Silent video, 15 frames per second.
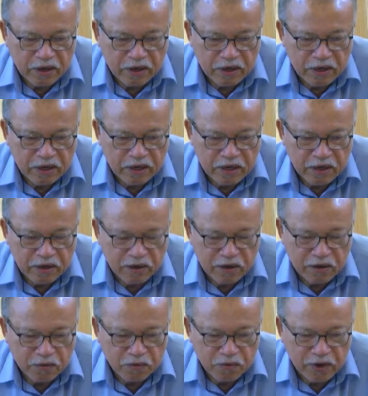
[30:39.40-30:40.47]

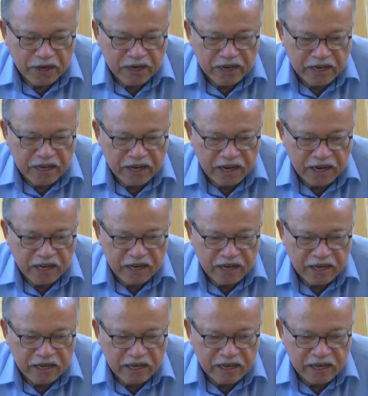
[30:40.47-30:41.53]
in one
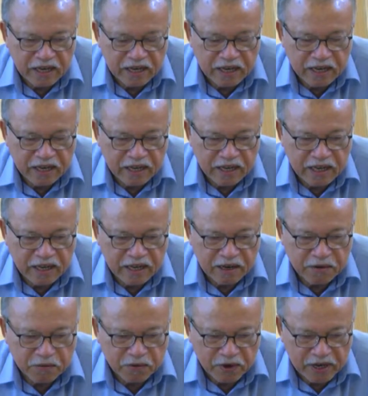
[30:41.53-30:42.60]
nine
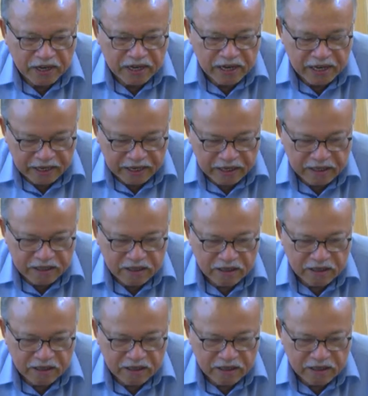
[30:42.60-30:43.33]
one eight.